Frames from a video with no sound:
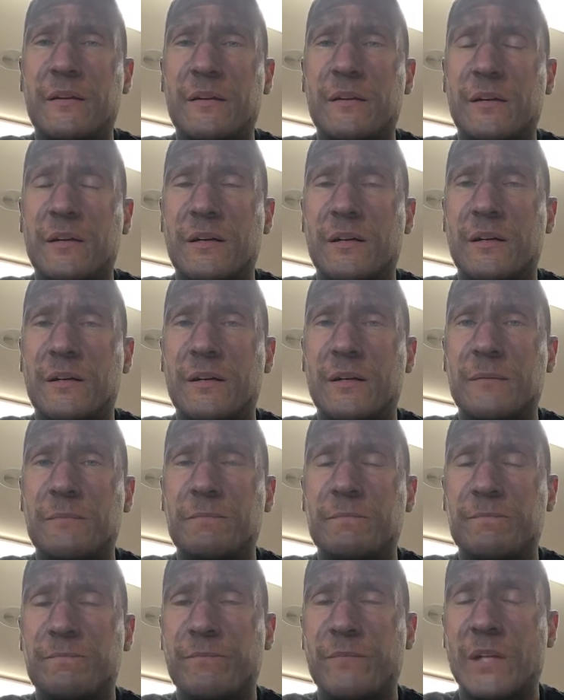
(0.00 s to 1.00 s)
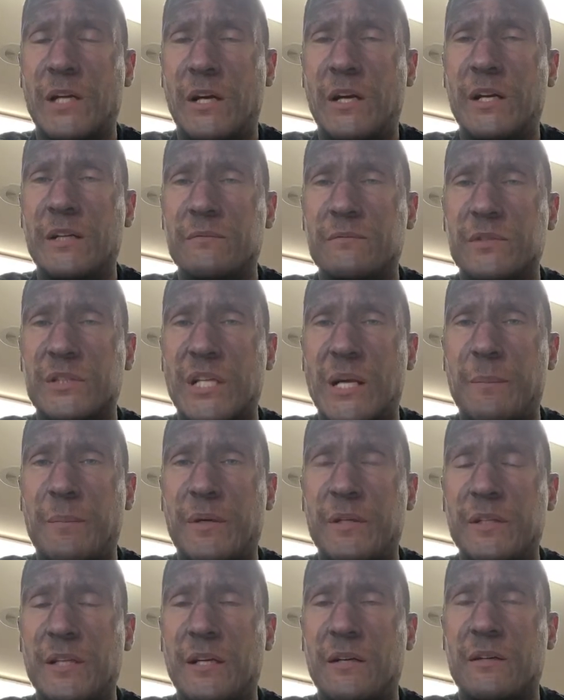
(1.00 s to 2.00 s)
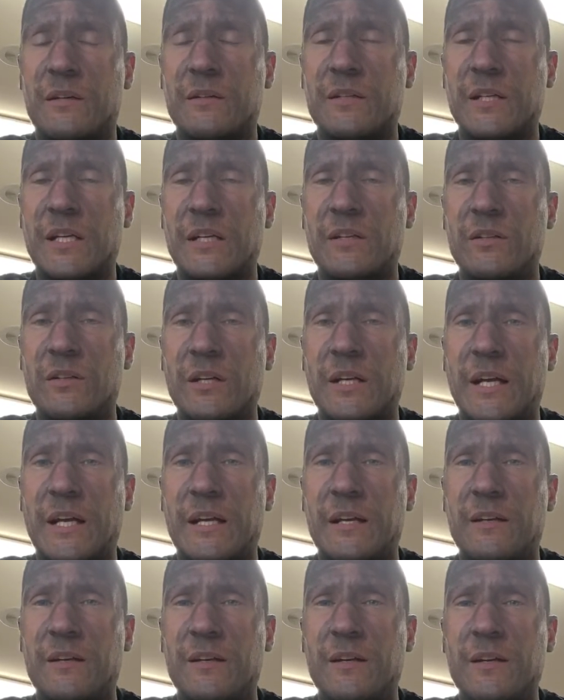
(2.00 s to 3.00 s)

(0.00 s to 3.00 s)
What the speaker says: All right, stop on down. I'll take a look at it.